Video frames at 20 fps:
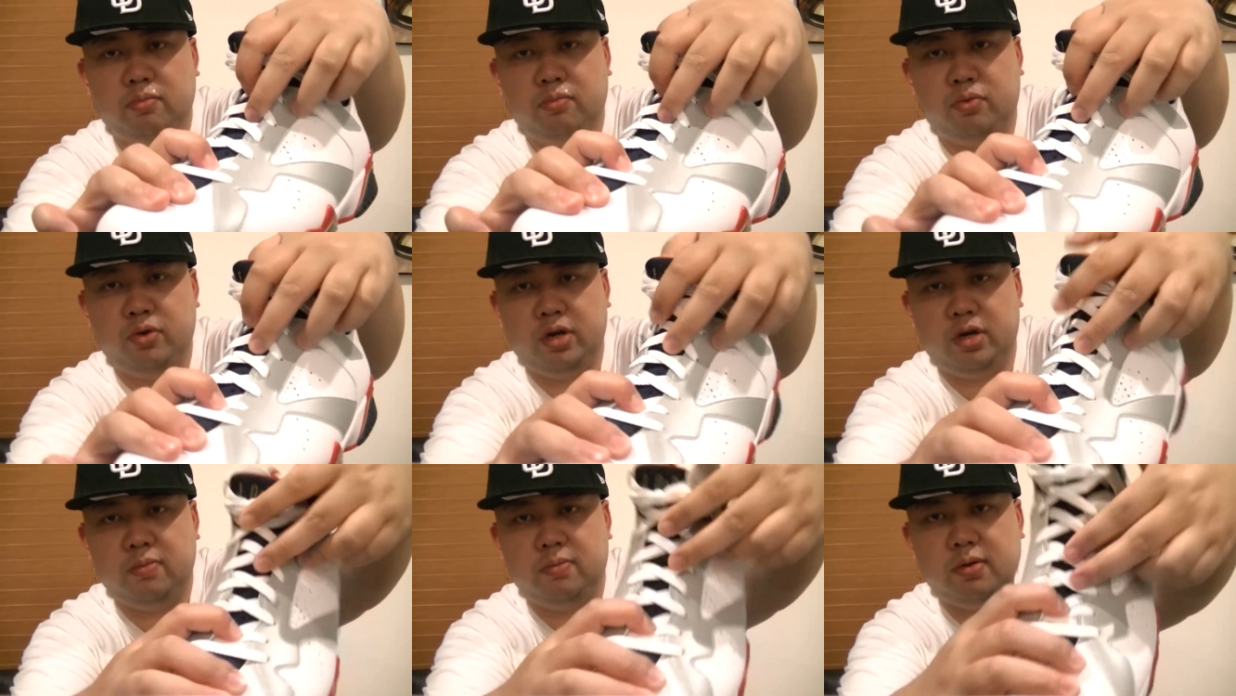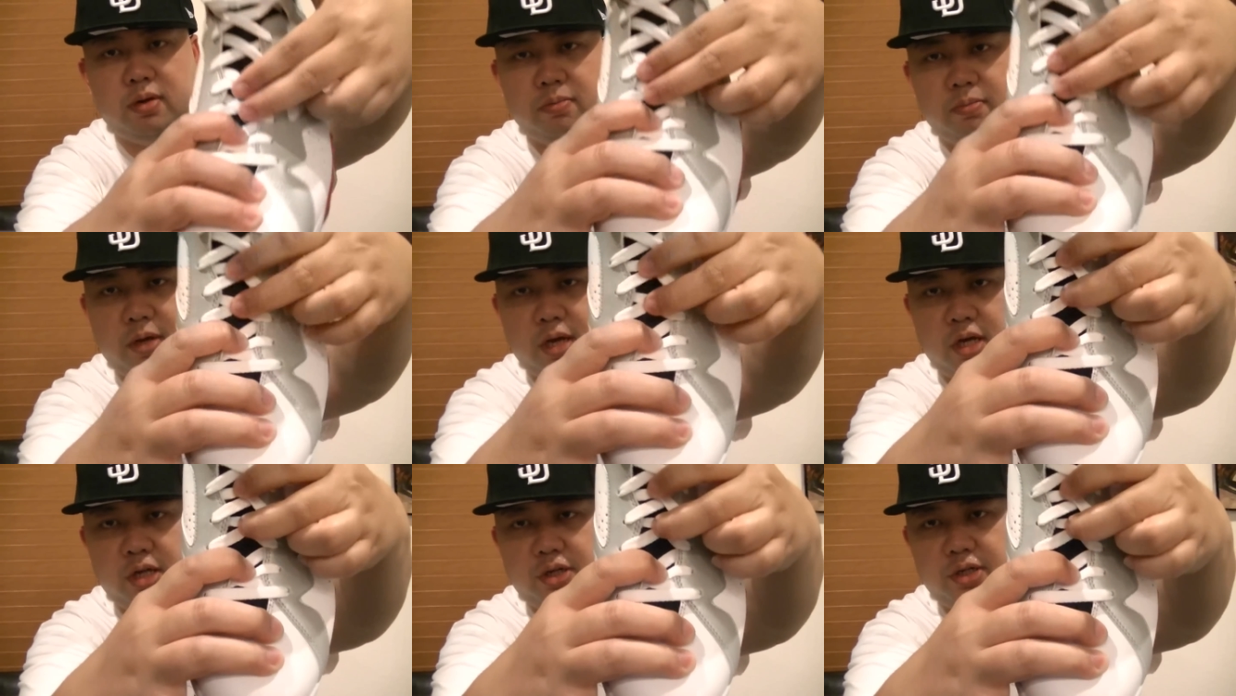breathable
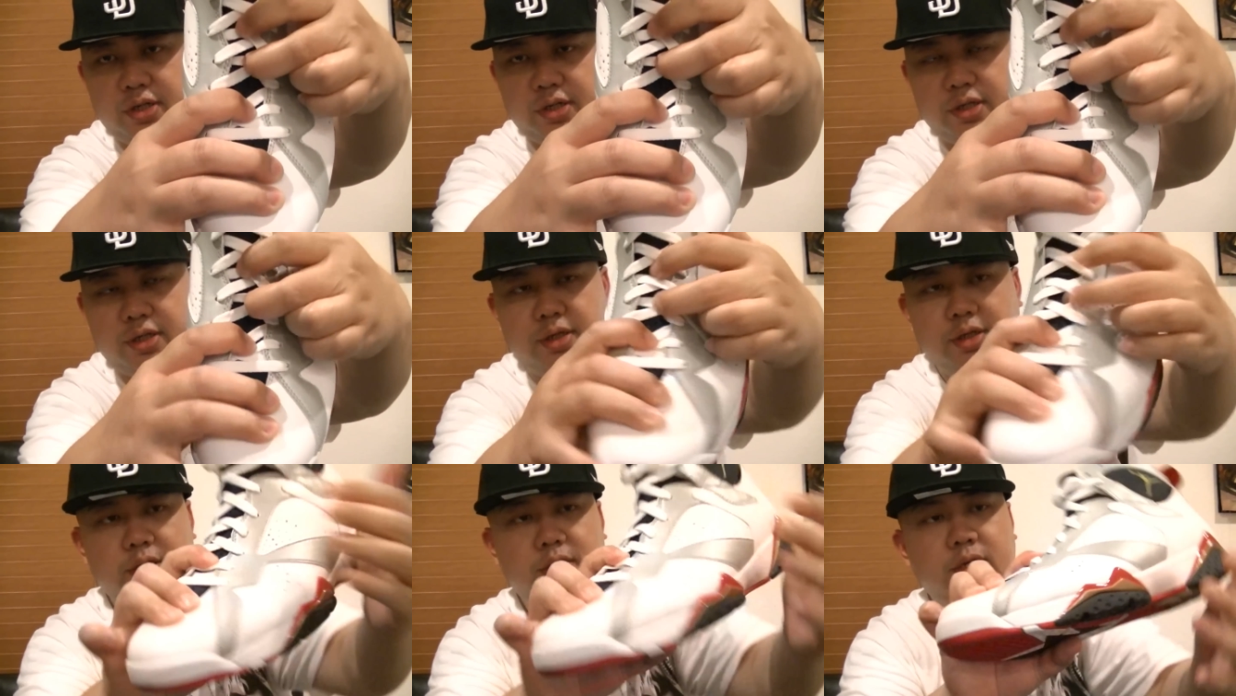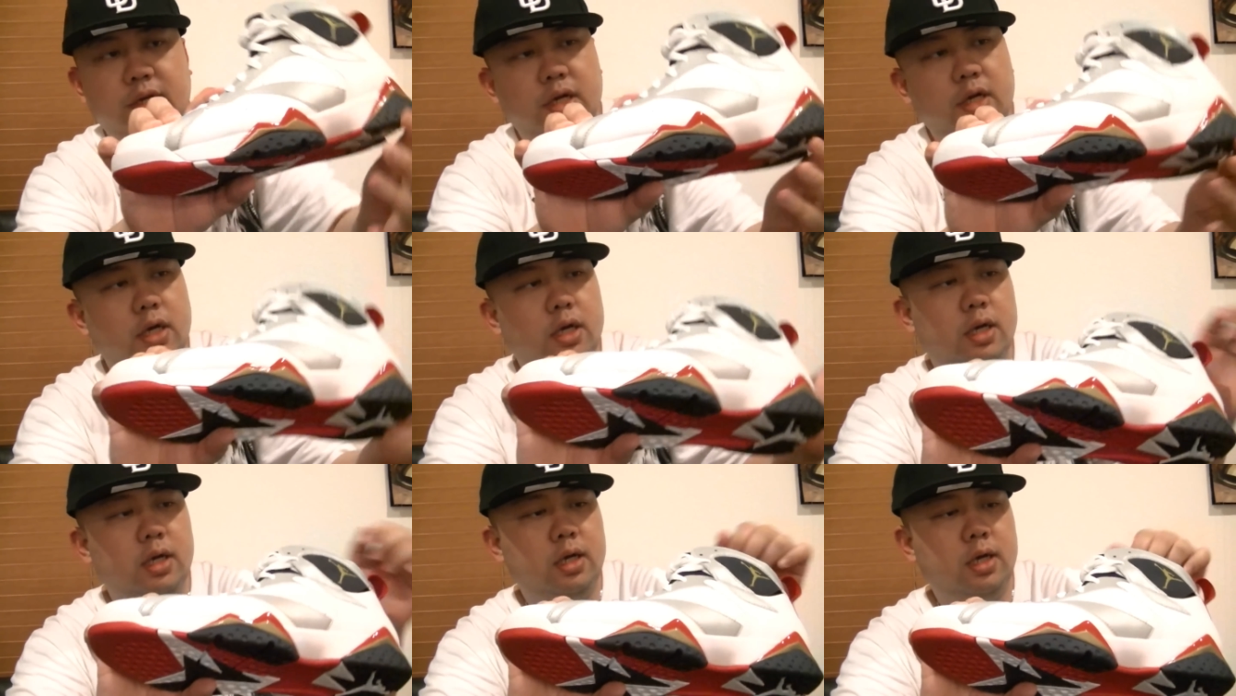mesh,
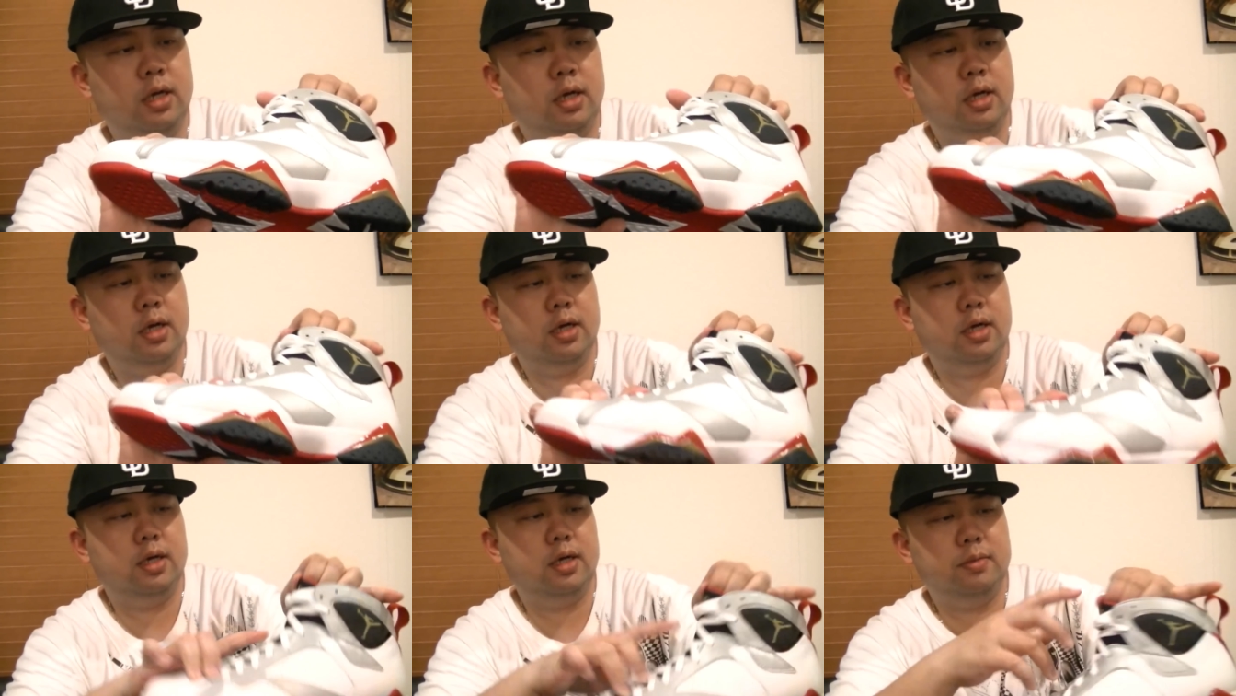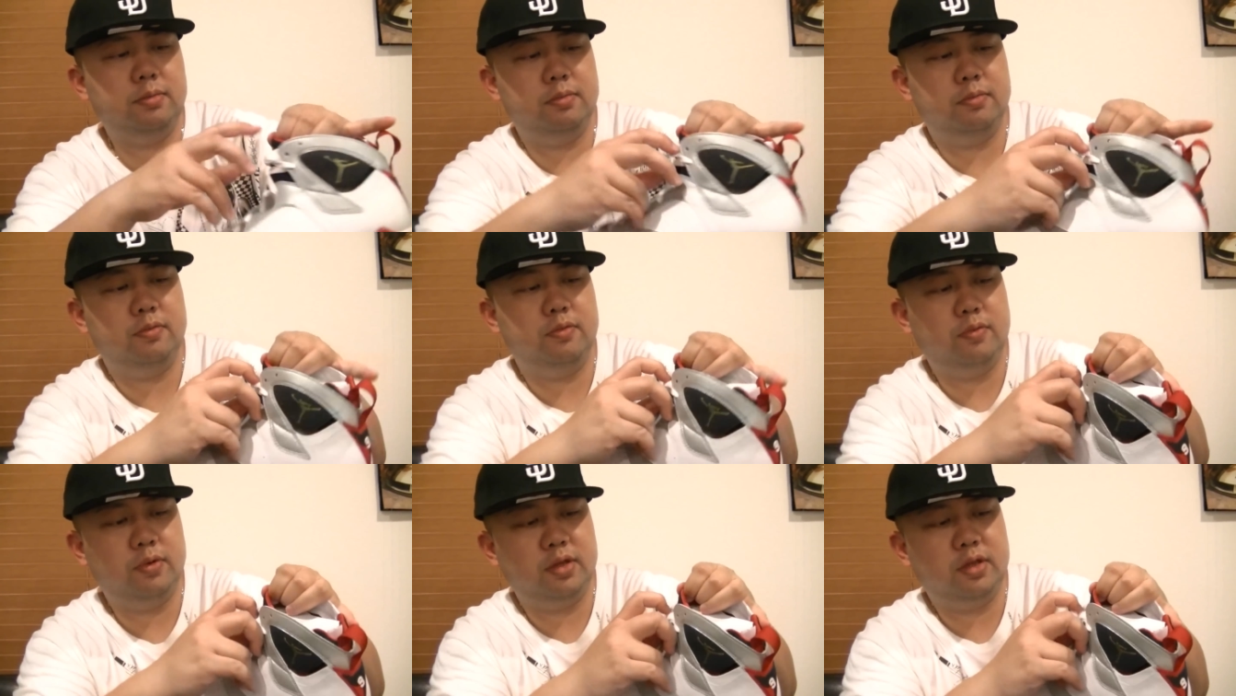
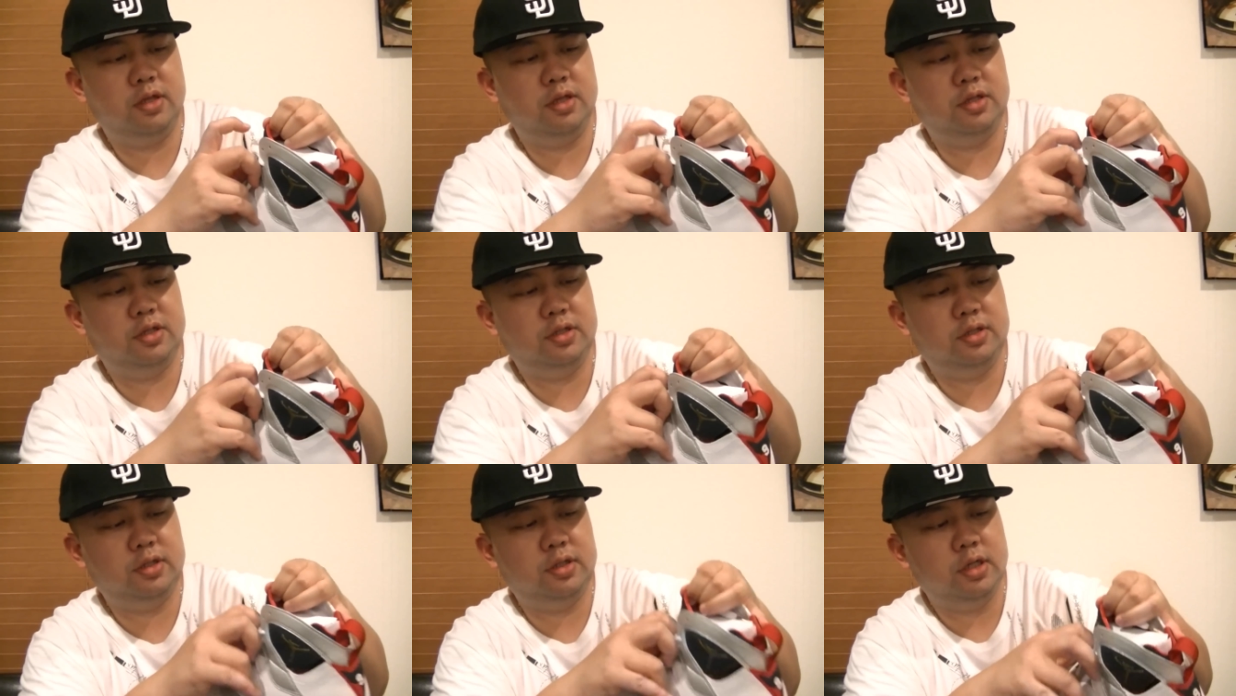with the